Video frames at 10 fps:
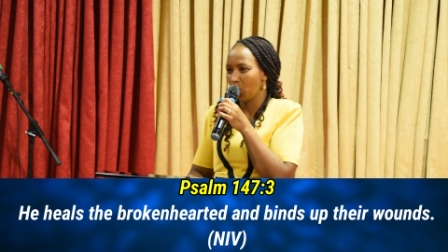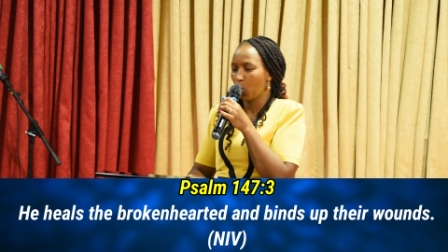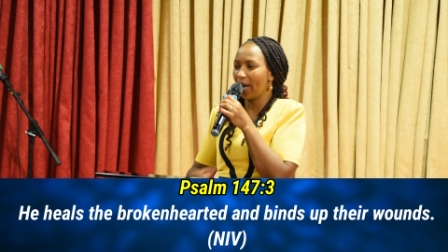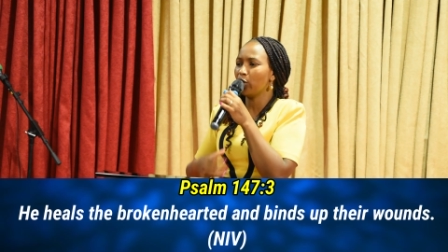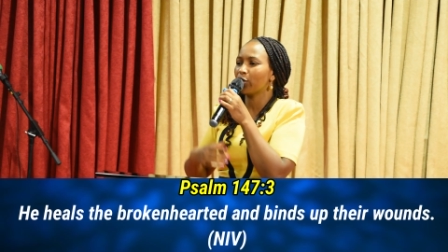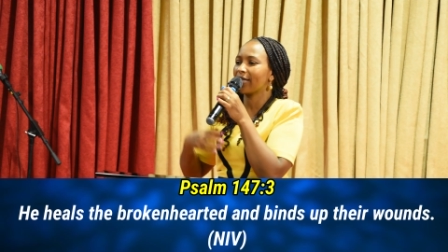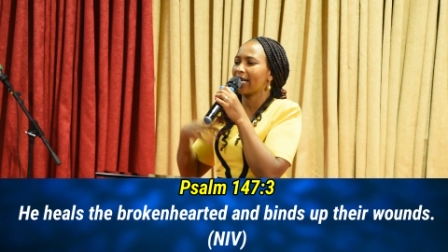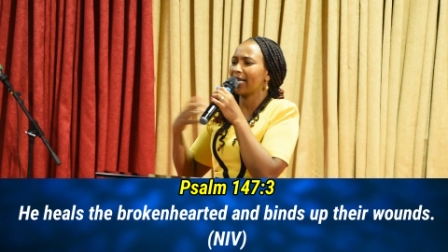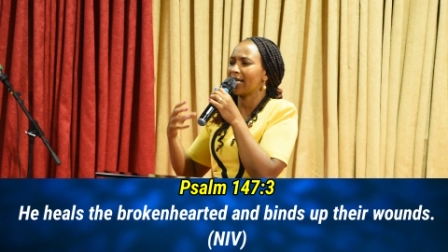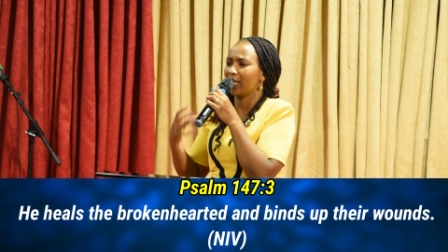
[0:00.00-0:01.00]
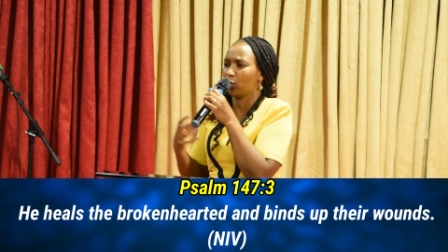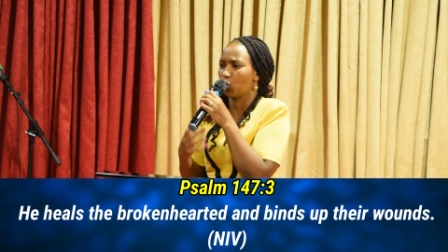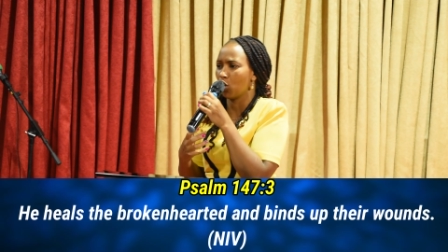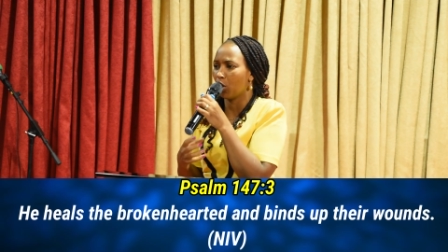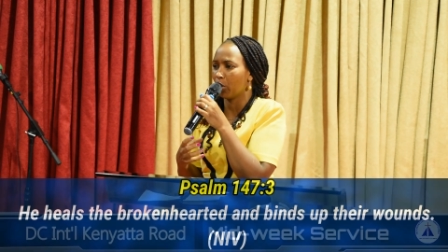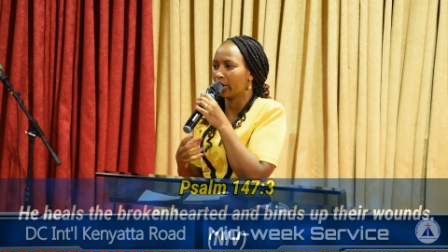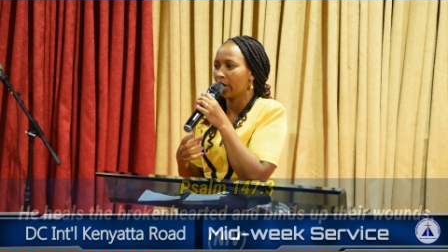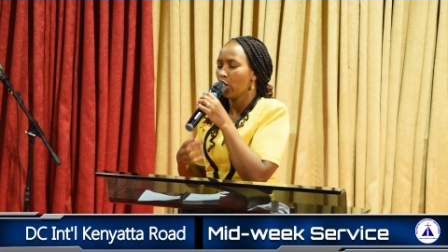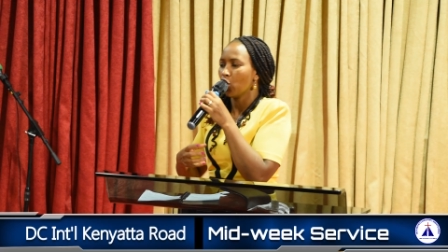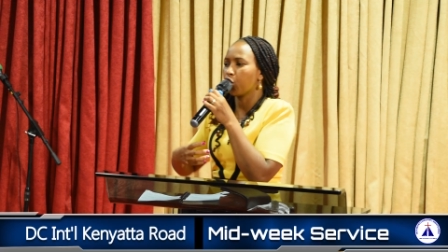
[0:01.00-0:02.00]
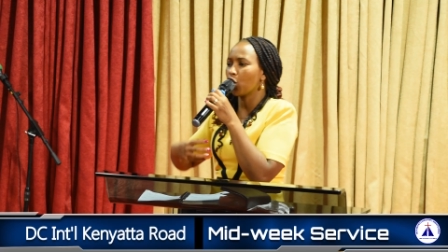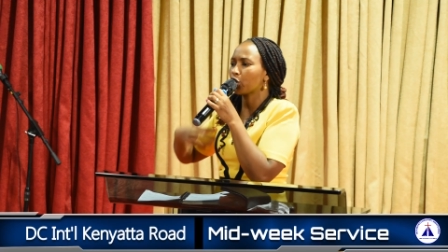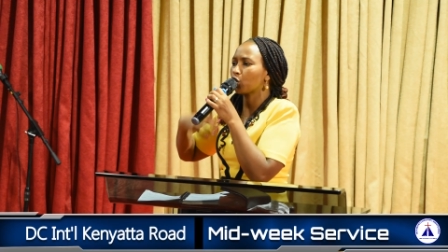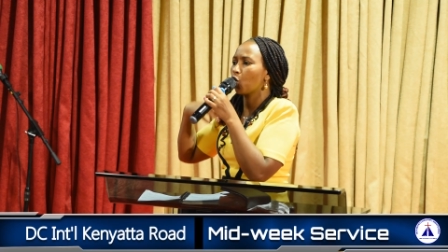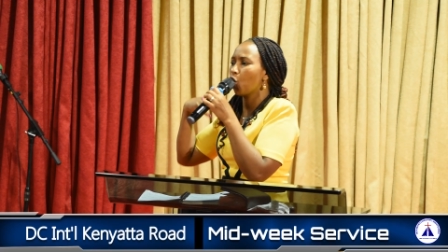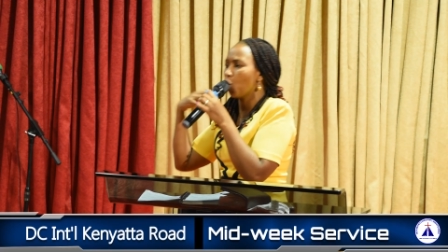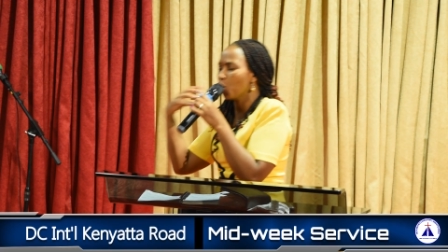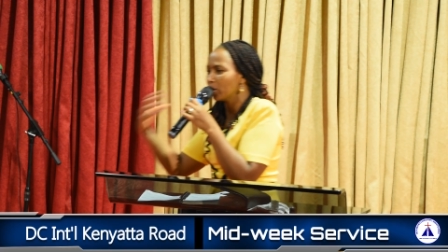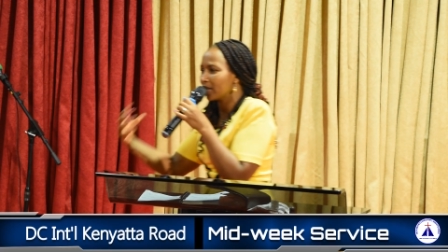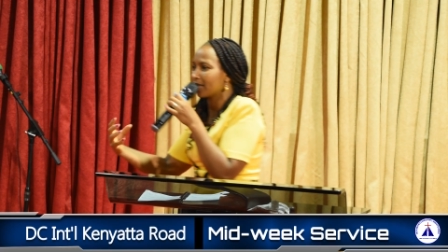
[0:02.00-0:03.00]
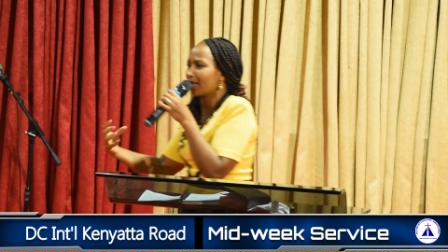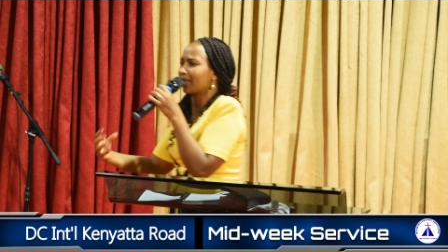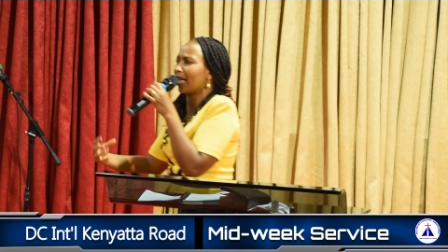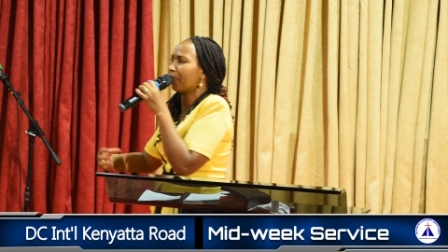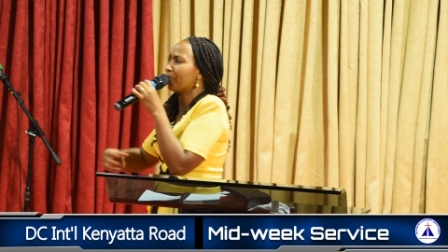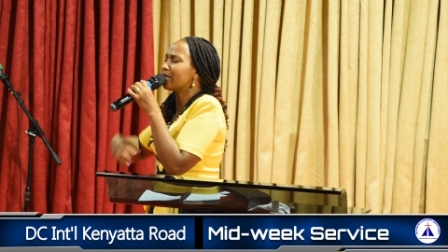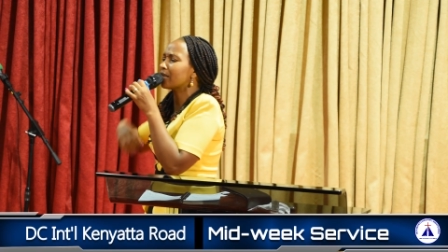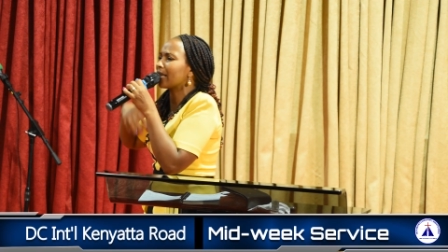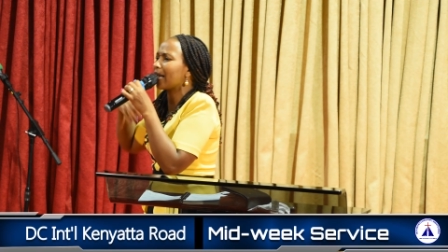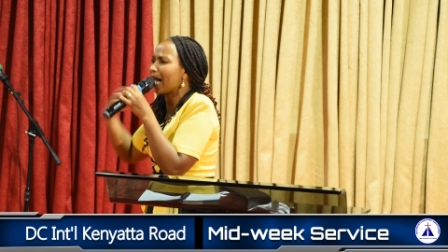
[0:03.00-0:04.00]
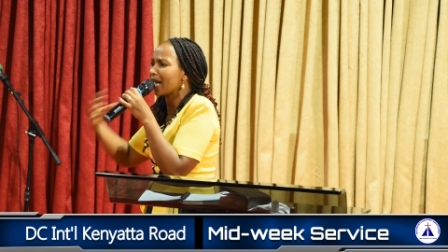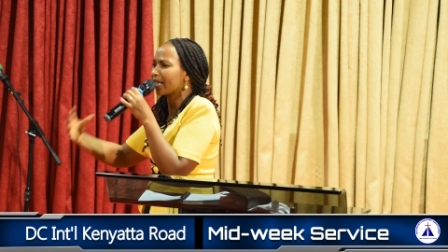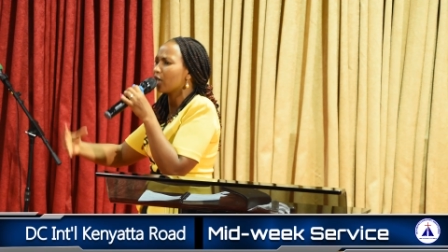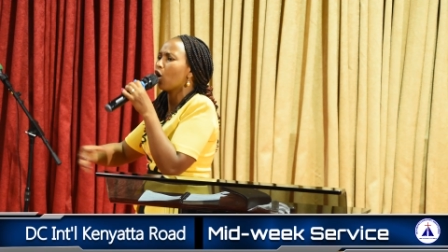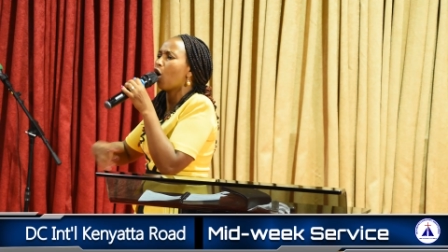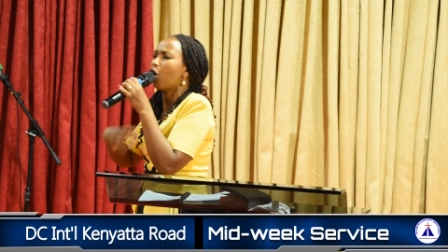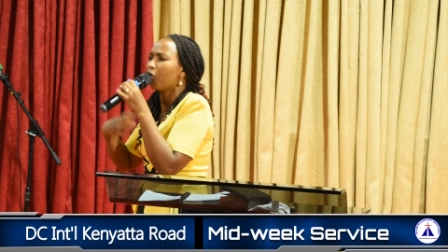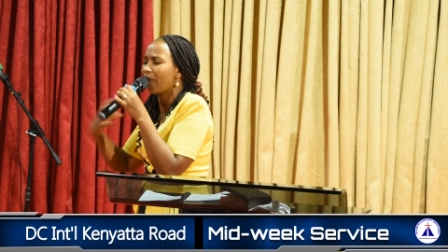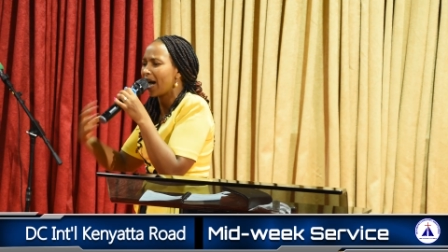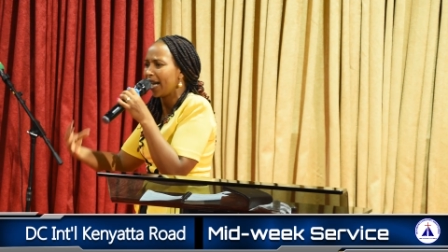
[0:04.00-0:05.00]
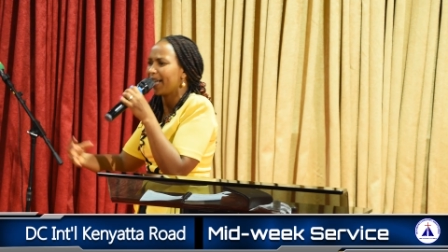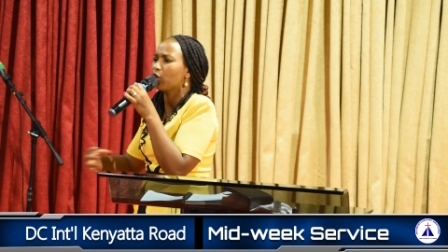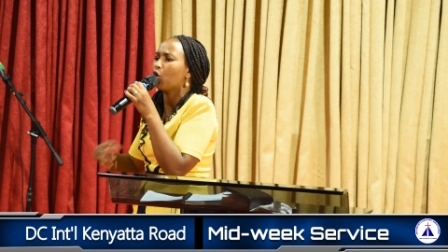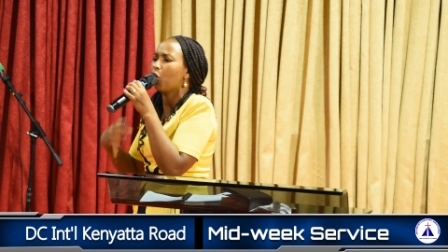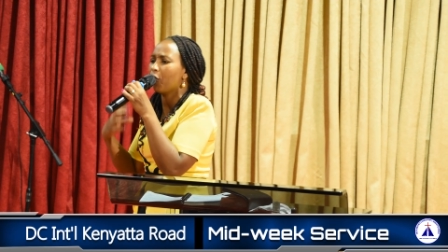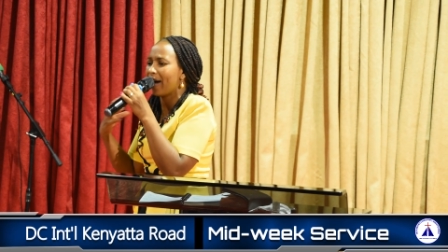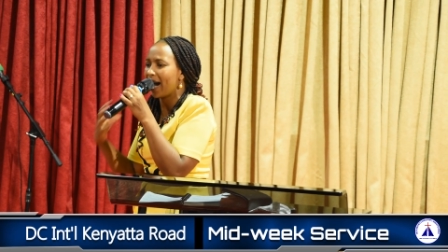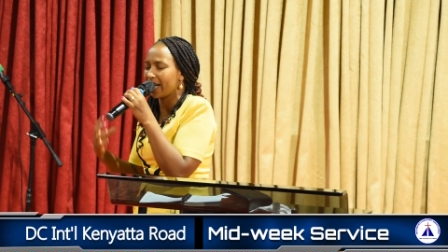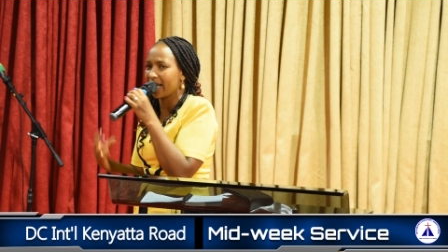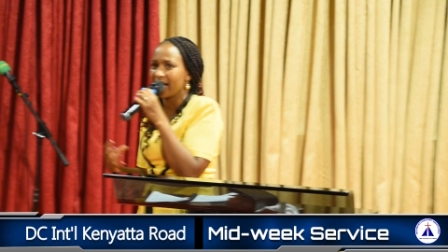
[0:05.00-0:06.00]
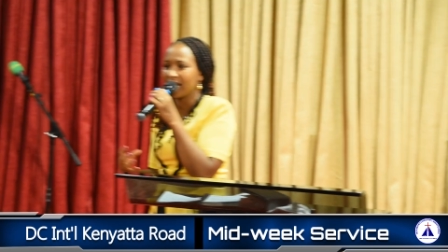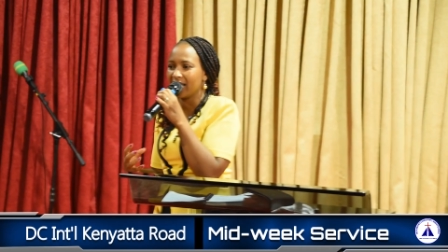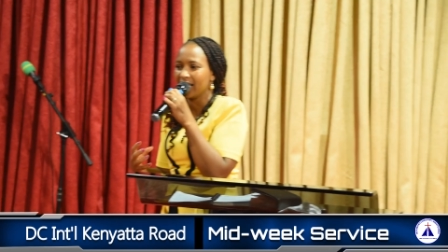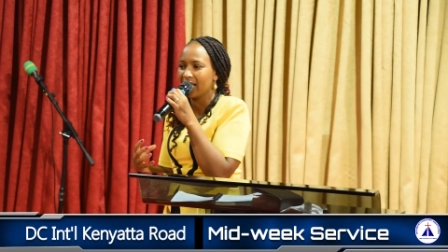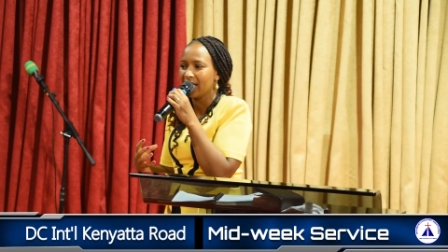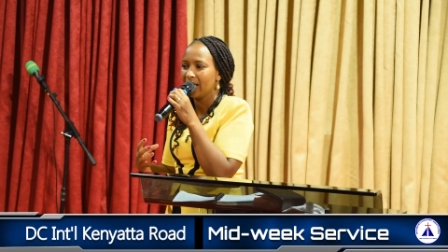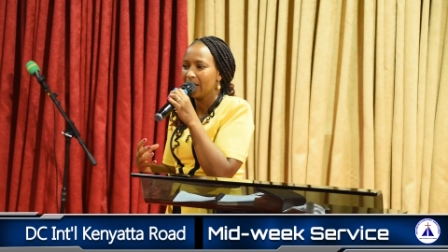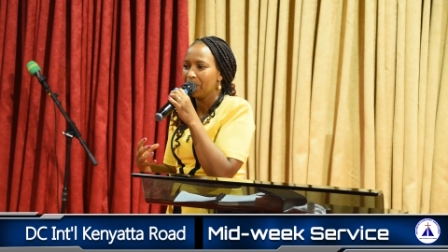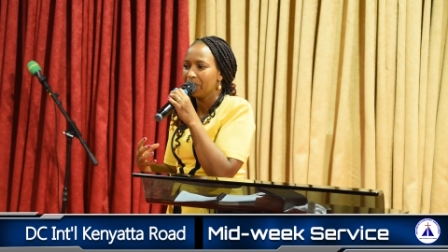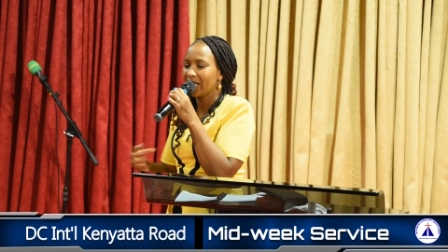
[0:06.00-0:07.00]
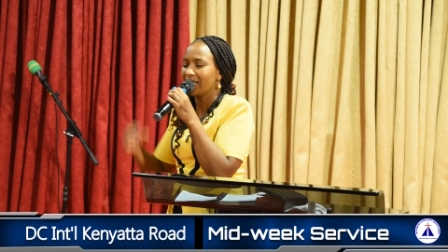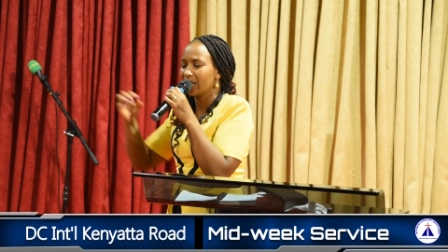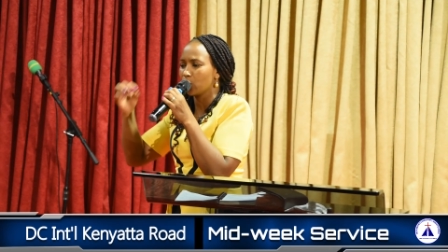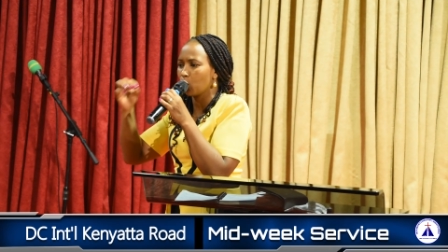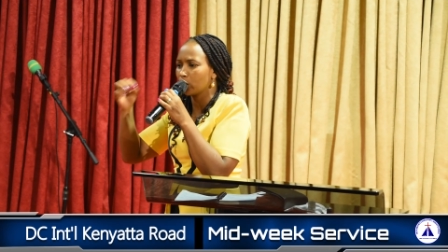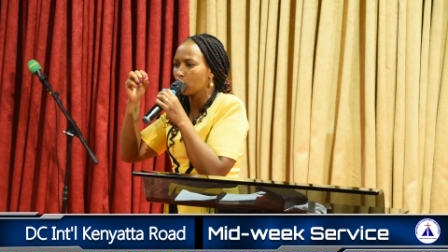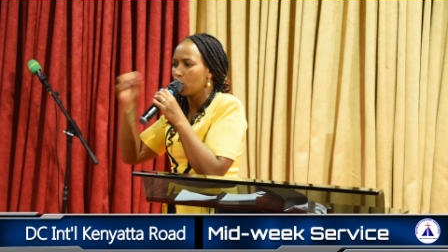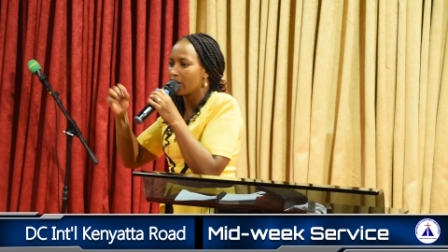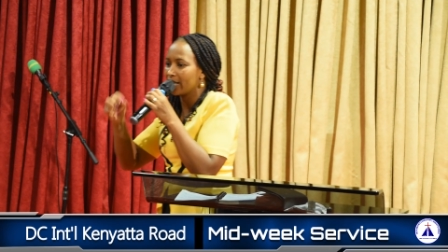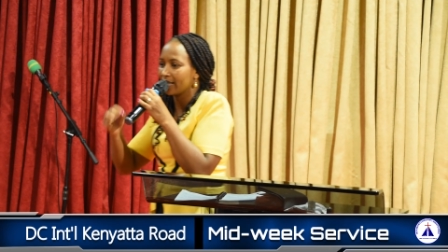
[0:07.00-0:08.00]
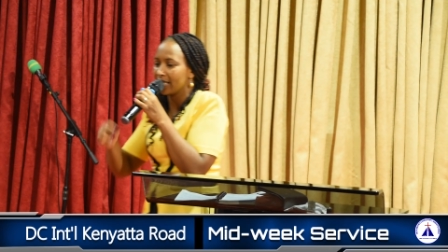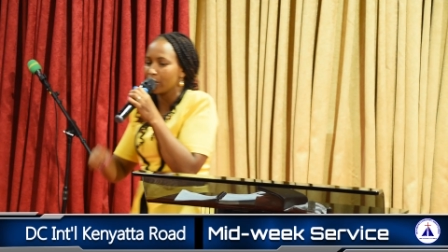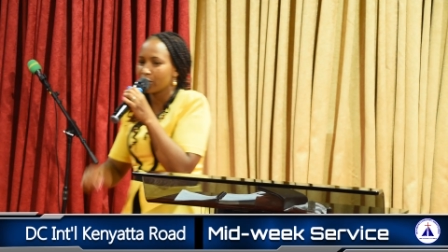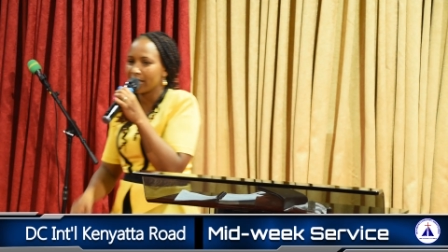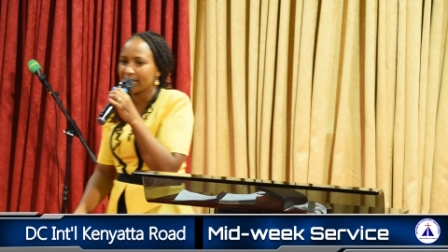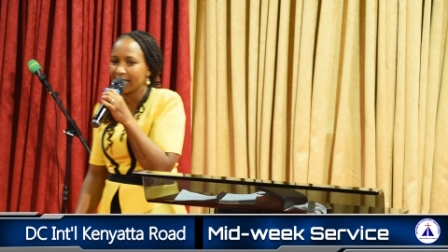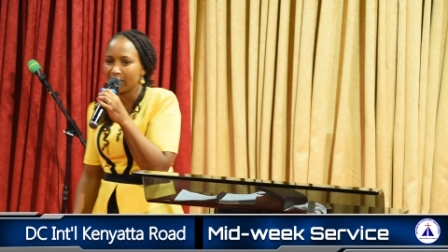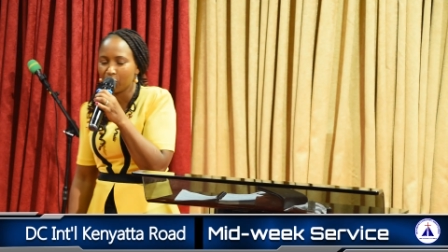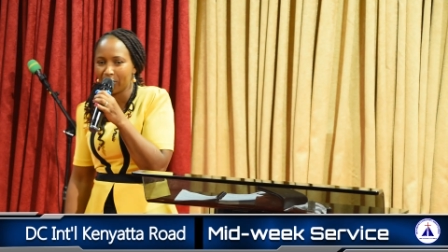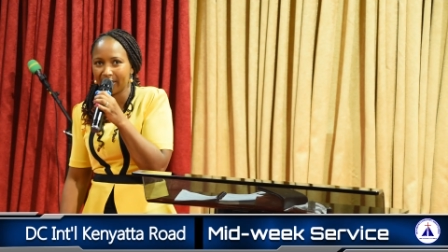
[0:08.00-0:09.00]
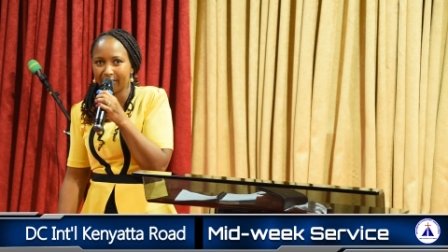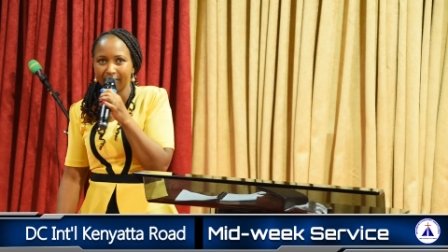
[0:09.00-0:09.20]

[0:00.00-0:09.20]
When you surrender to God, those wounds that have been recurring over and over again, that is what God is interested with.